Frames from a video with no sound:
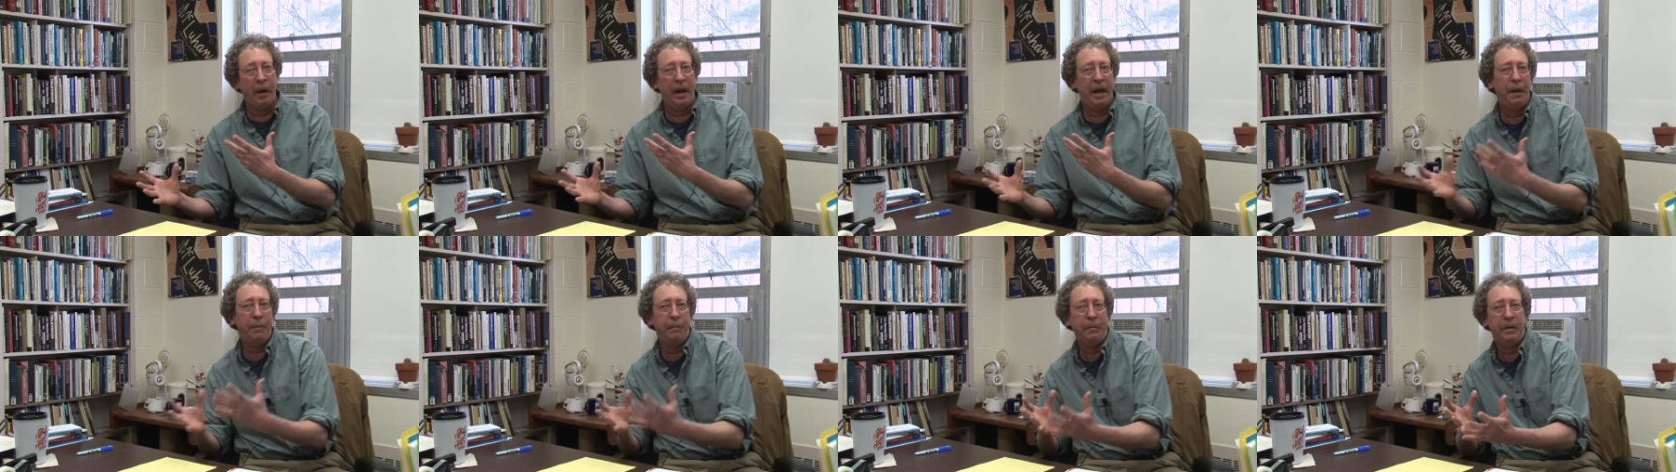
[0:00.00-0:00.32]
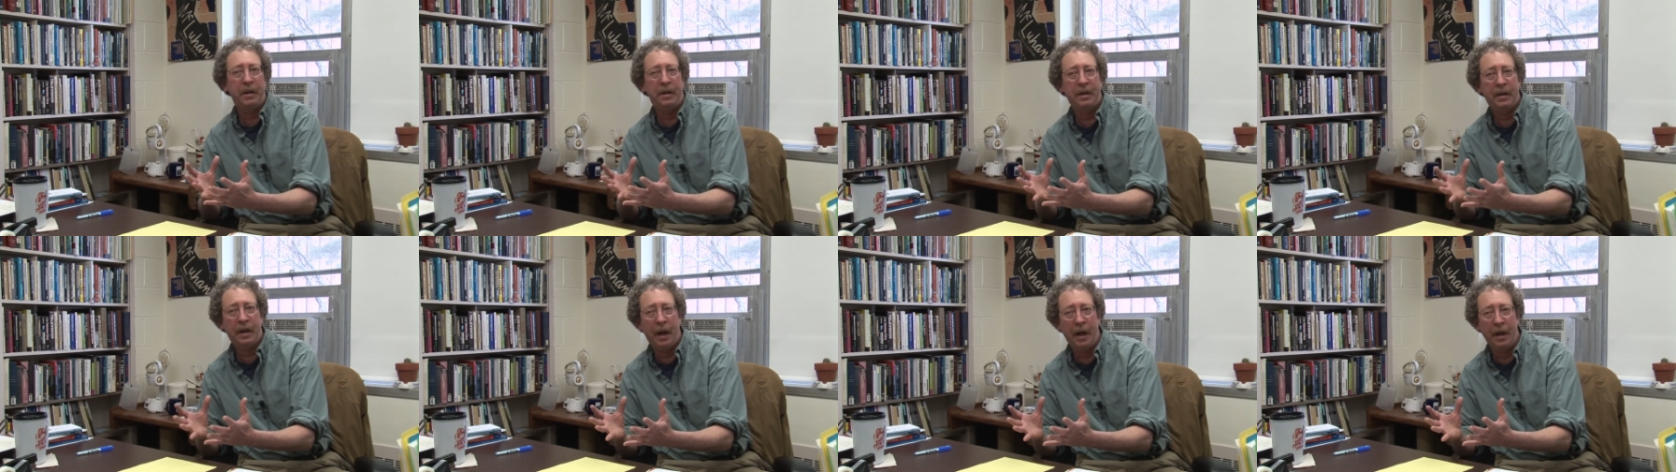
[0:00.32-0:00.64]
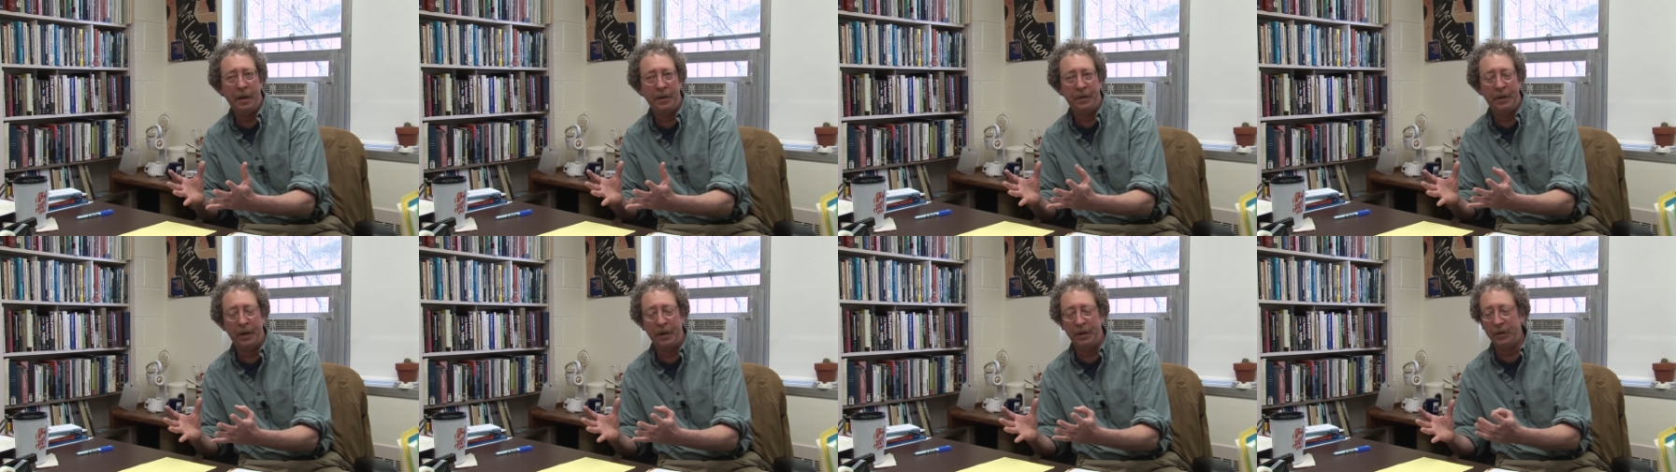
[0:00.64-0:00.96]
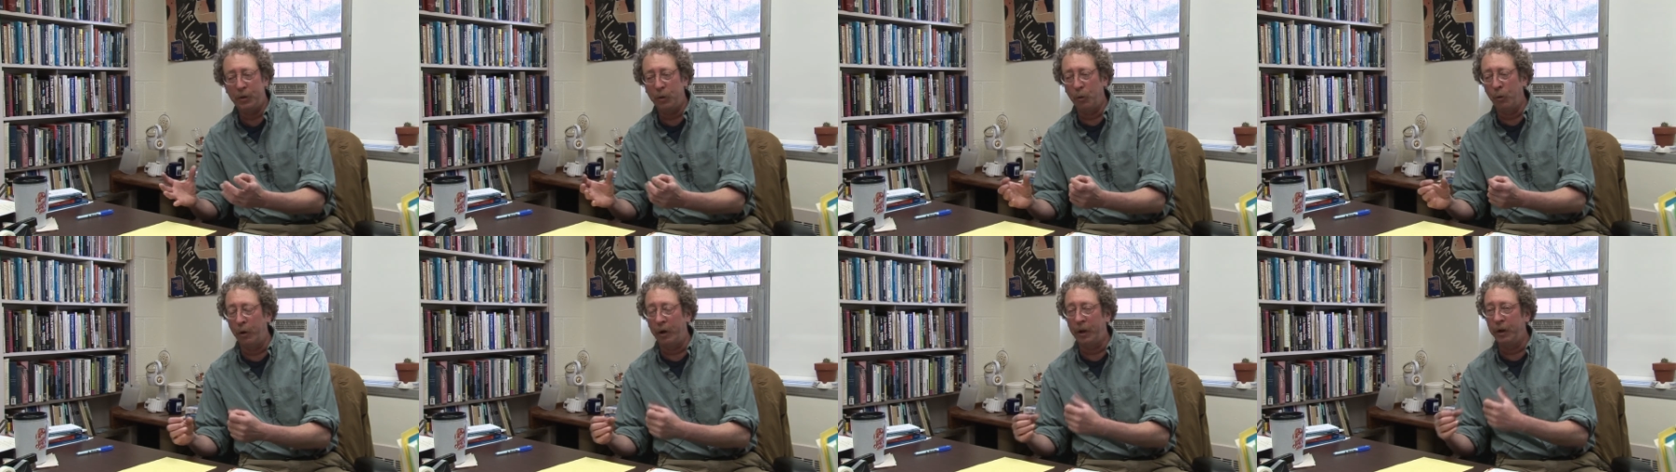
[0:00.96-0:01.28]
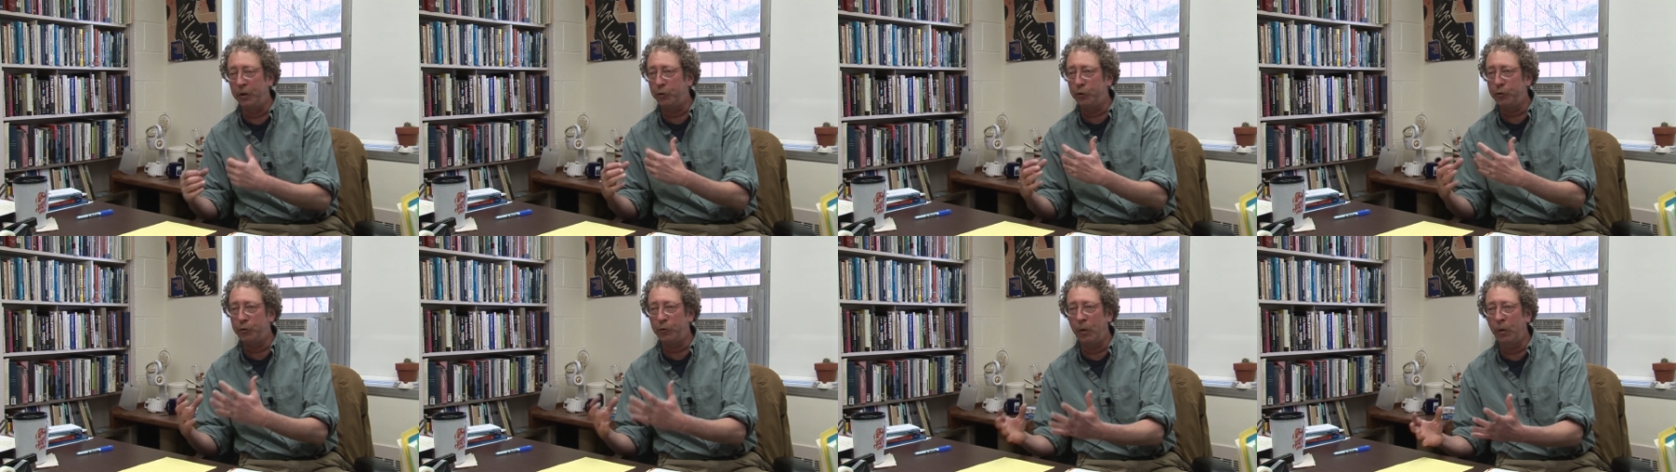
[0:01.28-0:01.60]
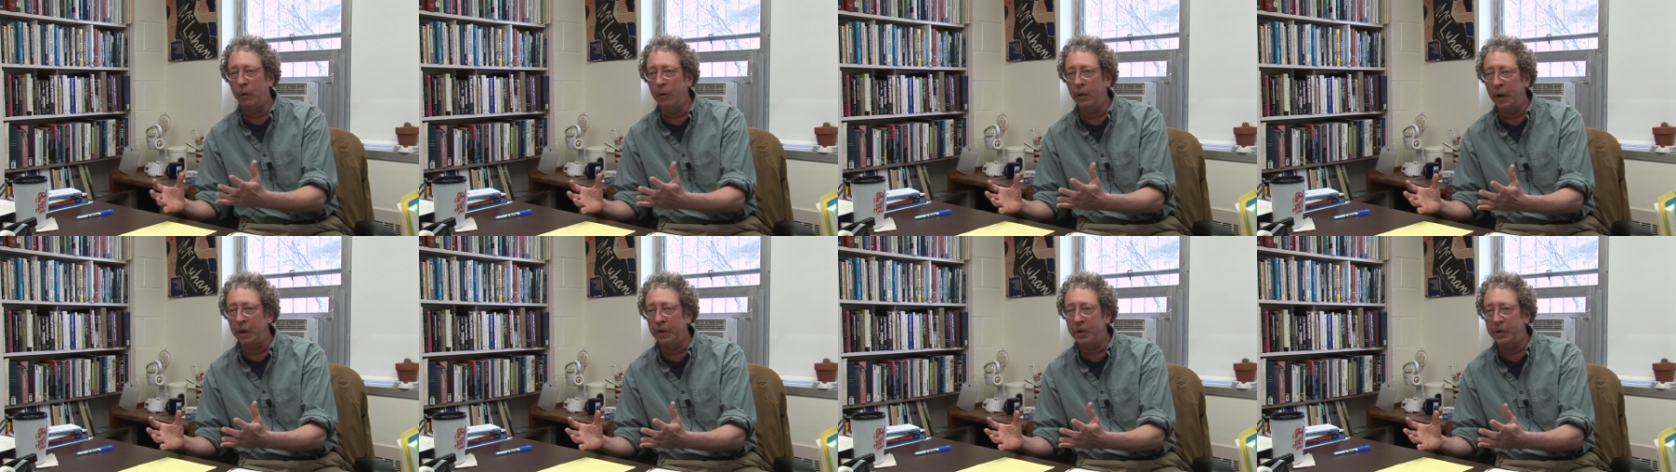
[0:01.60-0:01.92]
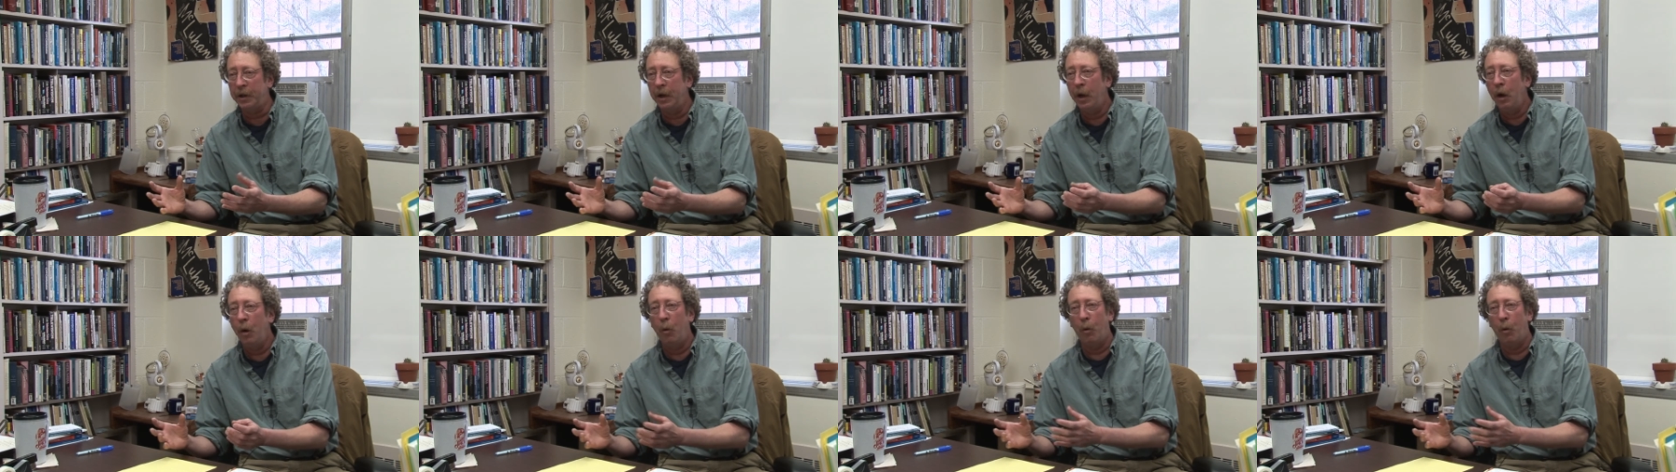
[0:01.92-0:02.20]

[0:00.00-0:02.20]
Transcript: hypnotize us or control us